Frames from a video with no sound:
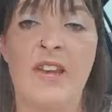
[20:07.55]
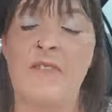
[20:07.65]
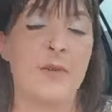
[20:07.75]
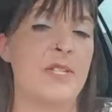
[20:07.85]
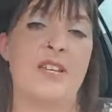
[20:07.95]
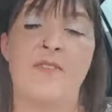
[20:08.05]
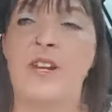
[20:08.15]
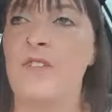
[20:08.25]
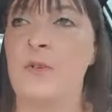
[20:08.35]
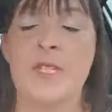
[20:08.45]
Everyone's
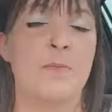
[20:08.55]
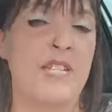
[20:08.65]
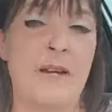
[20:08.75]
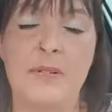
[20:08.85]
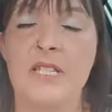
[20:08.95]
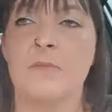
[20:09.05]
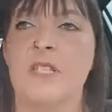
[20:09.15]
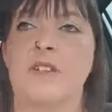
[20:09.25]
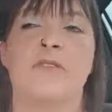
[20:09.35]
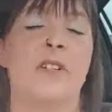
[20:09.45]
different. Everyone's metabolism
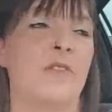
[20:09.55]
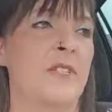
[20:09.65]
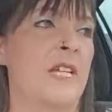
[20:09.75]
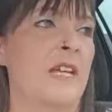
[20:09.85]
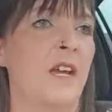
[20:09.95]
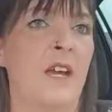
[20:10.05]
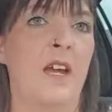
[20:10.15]
is different, obviously.